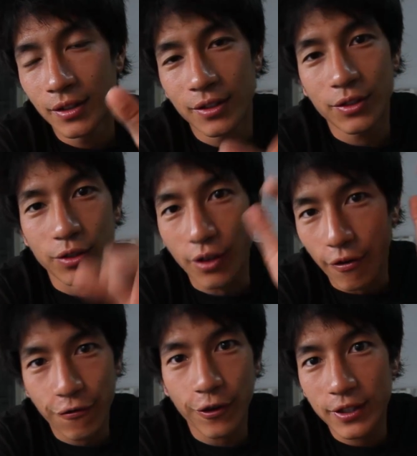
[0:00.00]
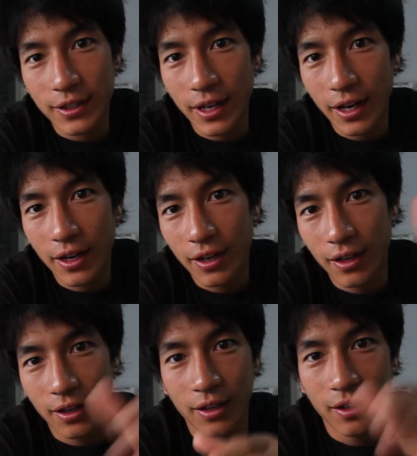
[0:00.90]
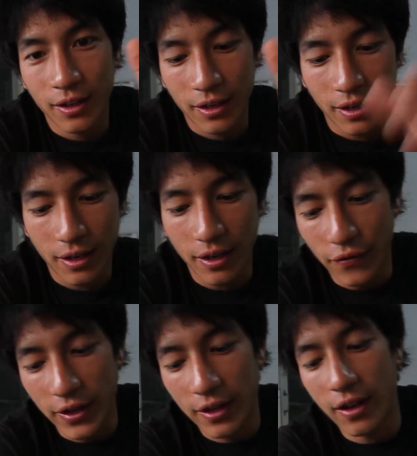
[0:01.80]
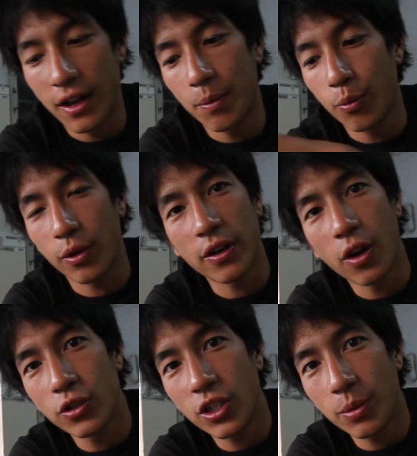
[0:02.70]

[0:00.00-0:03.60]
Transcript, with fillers: So it's our first day in Vietnam. We're in Ho Chi